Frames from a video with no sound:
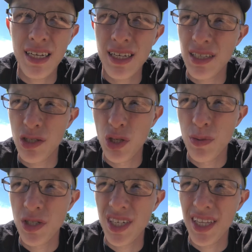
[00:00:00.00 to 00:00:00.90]
It's a new
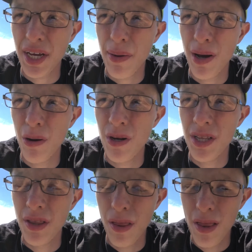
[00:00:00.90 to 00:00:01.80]
machine they came out with.
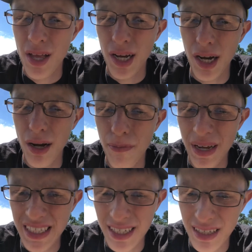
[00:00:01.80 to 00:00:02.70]

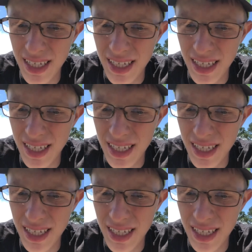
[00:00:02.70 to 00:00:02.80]
Basically,